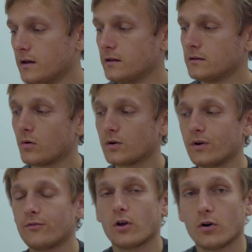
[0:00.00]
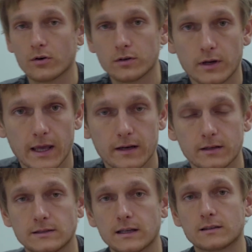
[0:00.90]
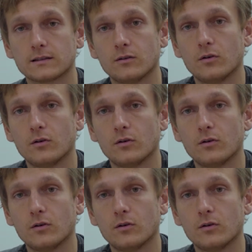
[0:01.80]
So what we've learned, again, is that